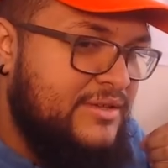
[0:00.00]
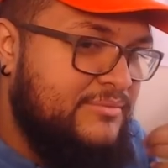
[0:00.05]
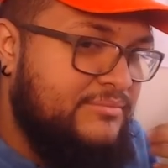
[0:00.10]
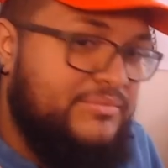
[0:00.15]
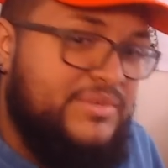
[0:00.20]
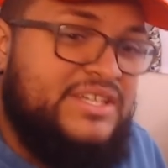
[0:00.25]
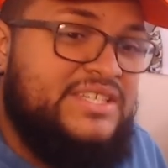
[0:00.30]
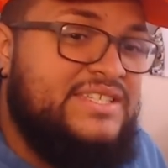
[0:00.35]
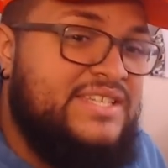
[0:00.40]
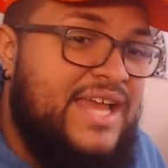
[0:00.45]

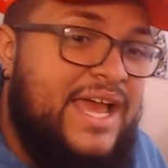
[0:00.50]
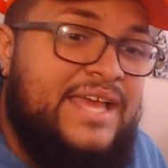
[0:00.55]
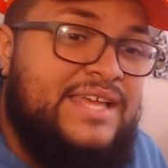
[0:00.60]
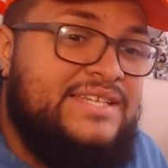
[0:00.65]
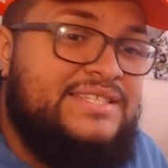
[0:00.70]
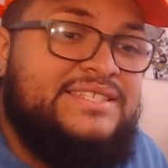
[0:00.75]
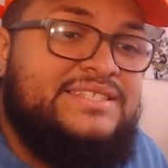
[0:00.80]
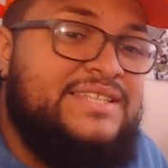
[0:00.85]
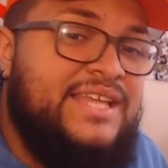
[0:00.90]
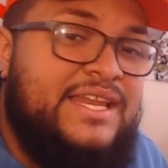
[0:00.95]
But it's not.
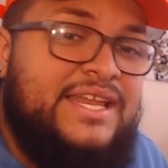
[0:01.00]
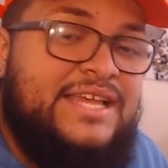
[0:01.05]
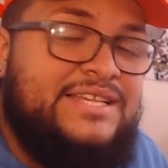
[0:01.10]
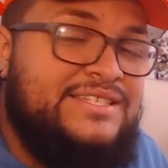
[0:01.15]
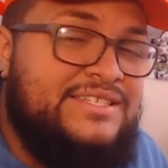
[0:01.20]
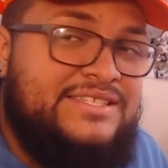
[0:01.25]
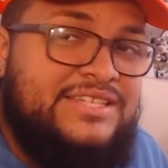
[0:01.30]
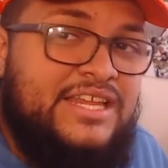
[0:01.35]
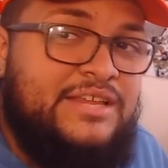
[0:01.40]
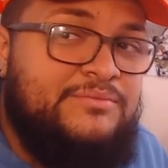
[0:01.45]
It's just that it has
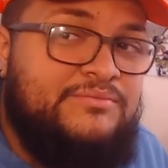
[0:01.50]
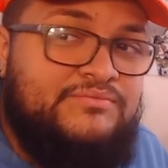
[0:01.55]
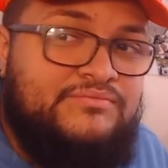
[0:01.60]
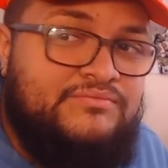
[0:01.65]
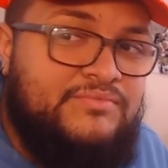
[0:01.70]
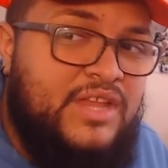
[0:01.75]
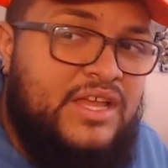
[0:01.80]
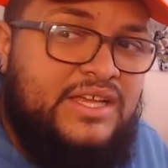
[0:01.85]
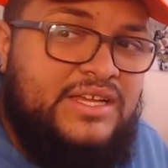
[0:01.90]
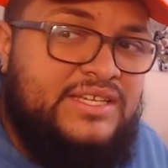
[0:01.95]
the same,
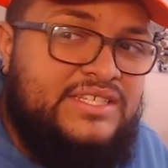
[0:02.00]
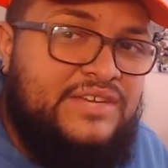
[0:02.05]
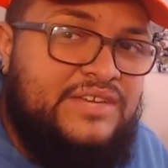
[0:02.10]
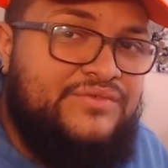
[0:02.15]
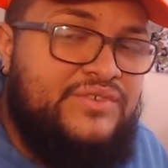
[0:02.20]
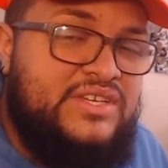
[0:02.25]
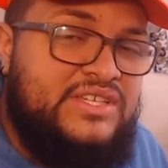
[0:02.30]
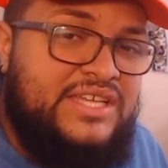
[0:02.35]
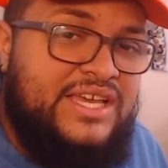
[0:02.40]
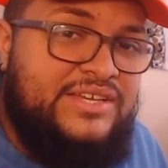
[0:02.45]
like a
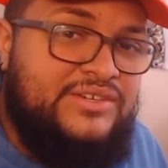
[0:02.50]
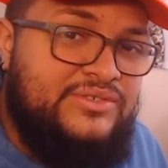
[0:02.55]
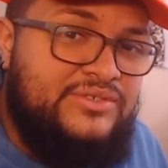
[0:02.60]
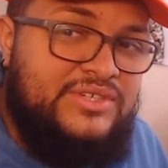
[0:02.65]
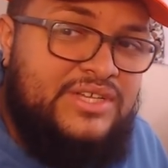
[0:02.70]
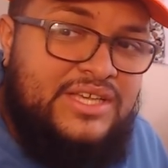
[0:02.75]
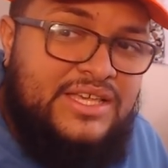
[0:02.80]
different title.